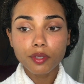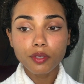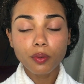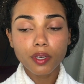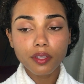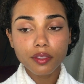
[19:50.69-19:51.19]

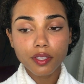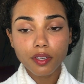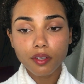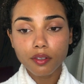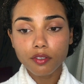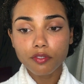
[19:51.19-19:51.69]
You want to
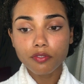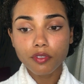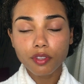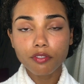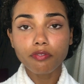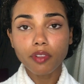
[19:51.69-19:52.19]
think of
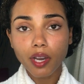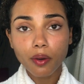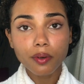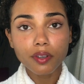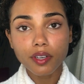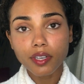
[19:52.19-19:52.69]
the
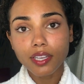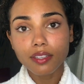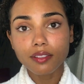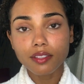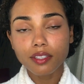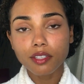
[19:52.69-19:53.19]
flower.
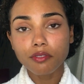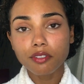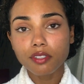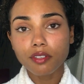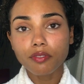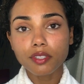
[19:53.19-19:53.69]
Again, think of
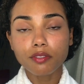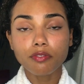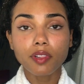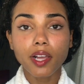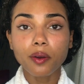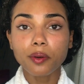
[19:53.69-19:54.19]
yourself as a
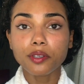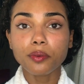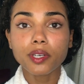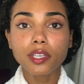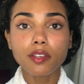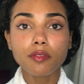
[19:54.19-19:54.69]
flower. You
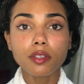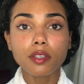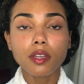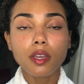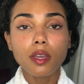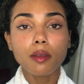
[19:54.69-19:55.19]
want to give
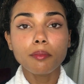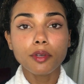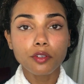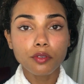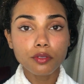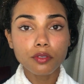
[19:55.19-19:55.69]
it
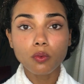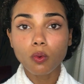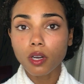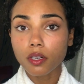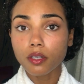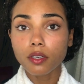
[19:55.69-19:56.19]
minerals and
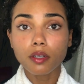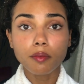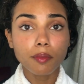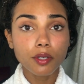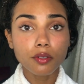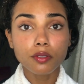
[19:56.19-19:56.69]
water,
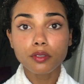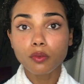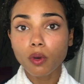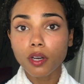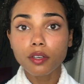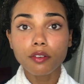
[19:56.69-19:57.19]

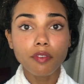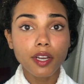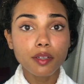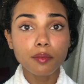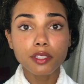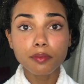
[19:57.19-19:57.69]

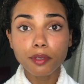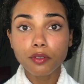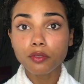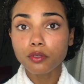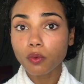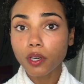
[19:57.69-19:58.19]
vitamins,
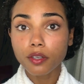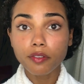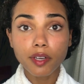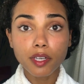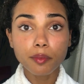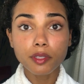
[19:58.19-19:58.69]
minerals, water,
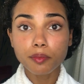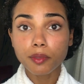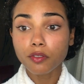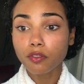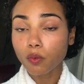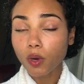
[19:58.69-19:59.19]
vitamins,
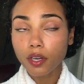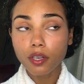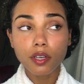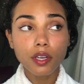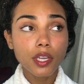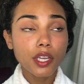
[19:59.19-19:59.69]
mineral,
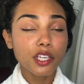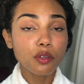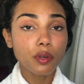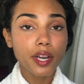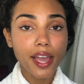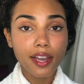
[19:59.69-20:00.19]
water. And you
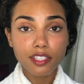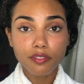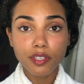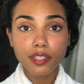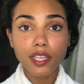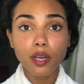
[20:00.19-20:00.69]
want to
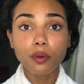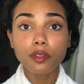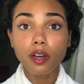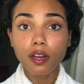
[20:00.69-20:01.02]
activate that with